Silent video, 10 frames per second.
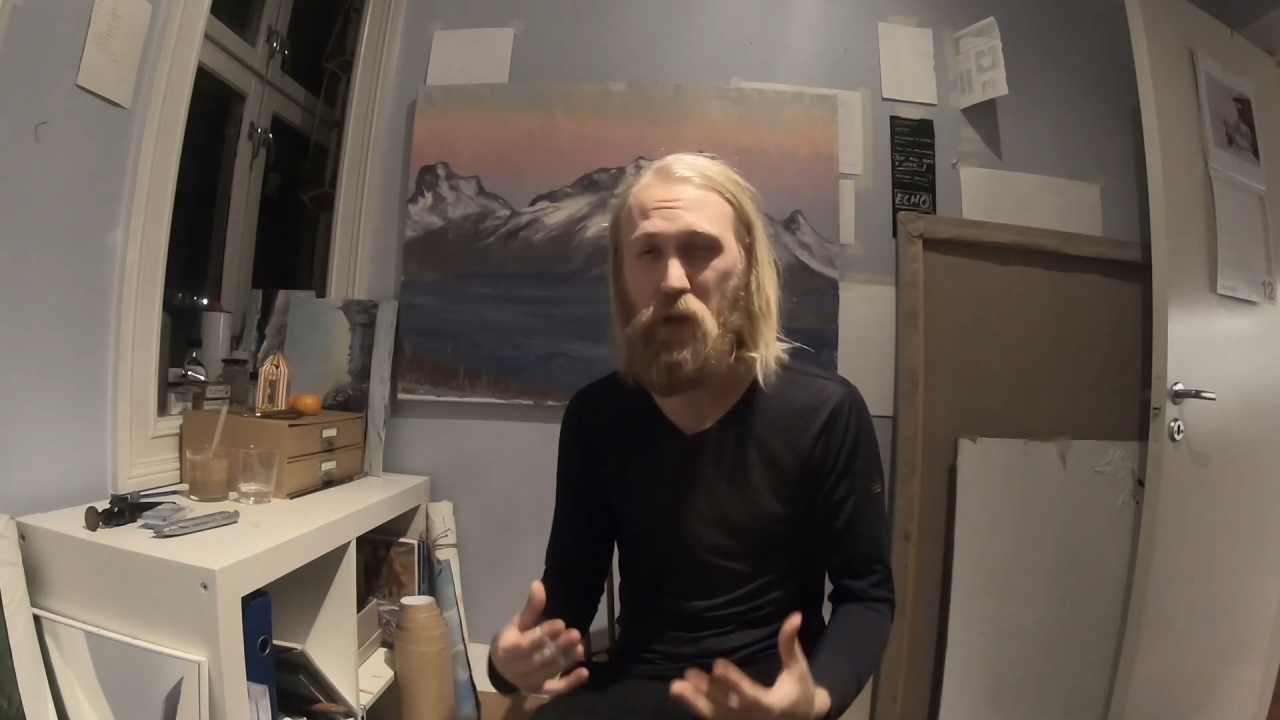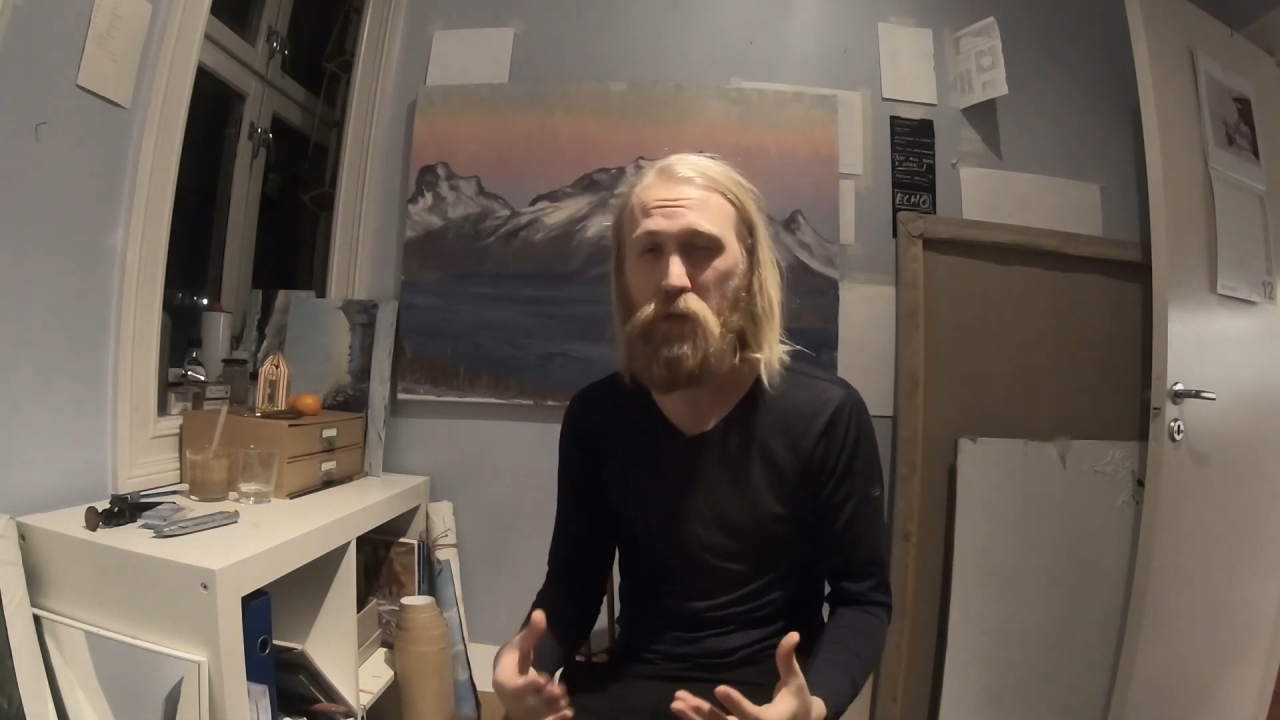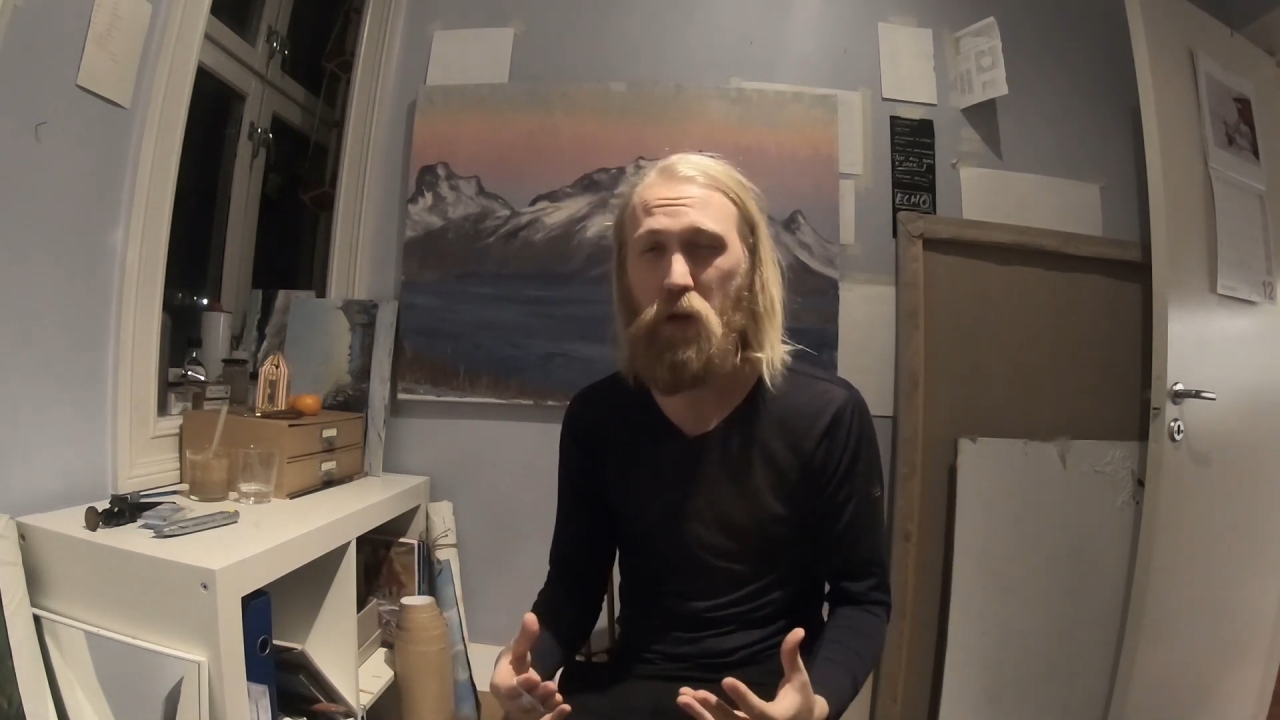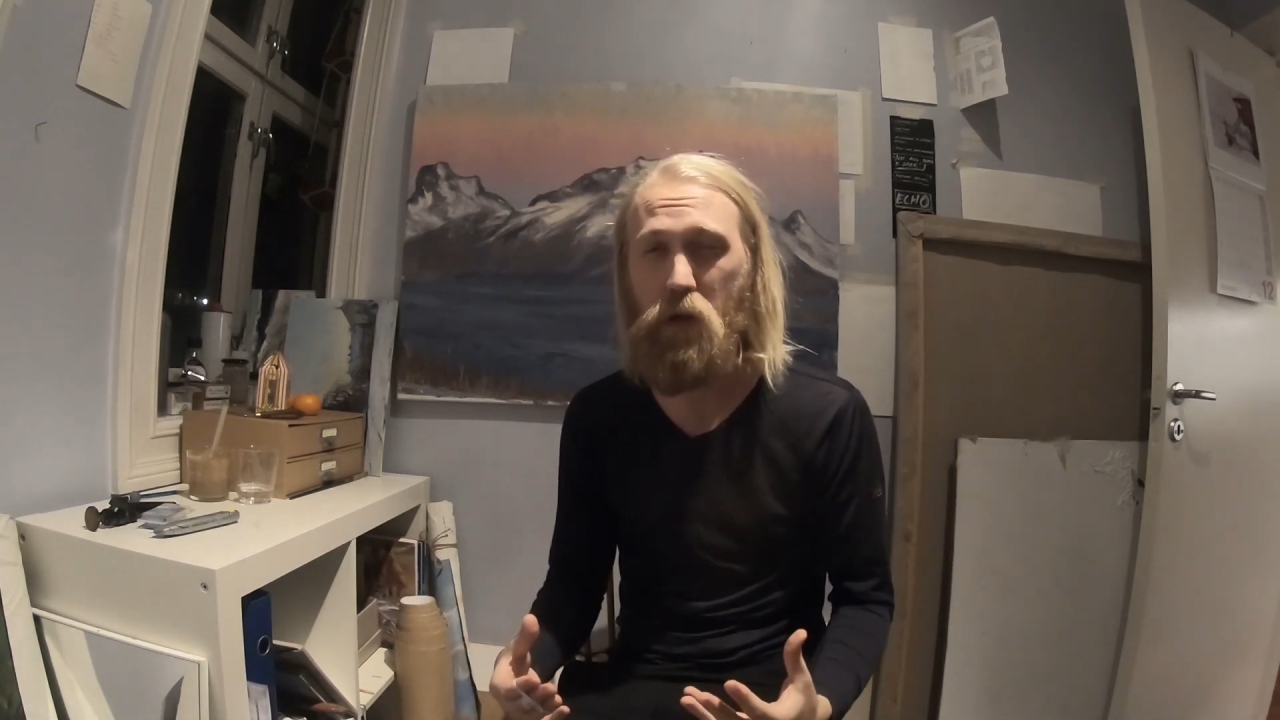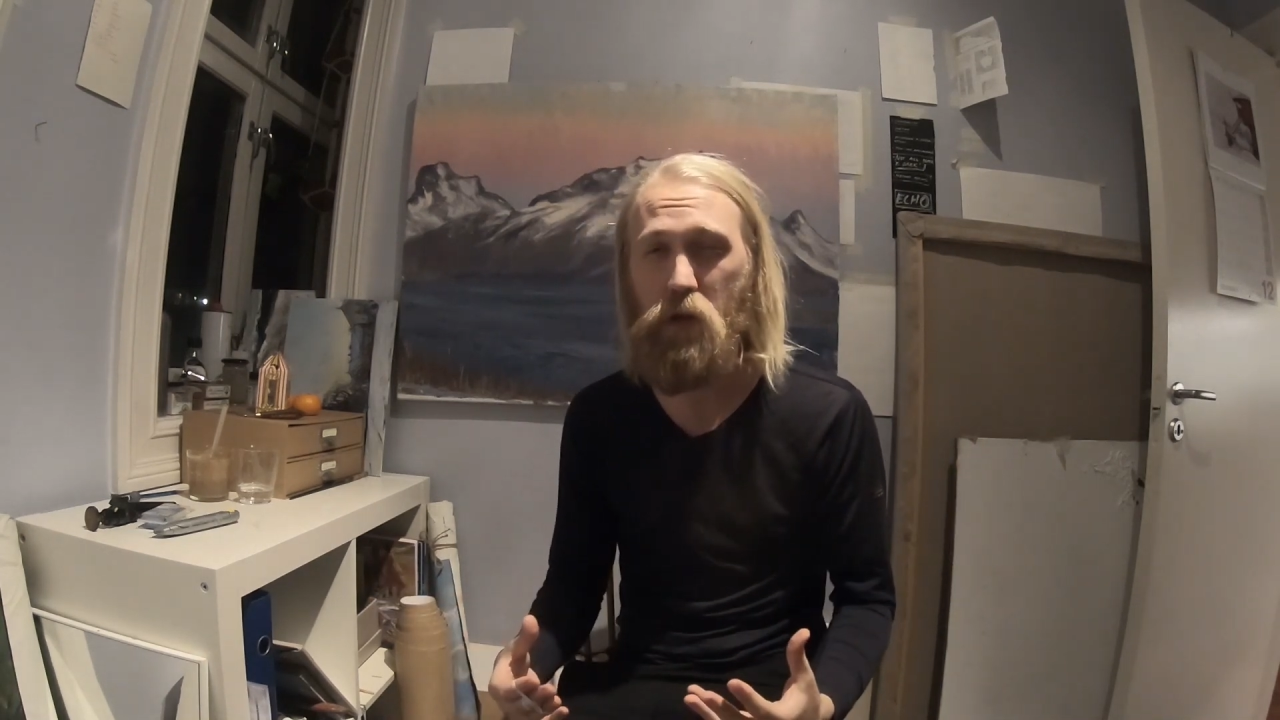is really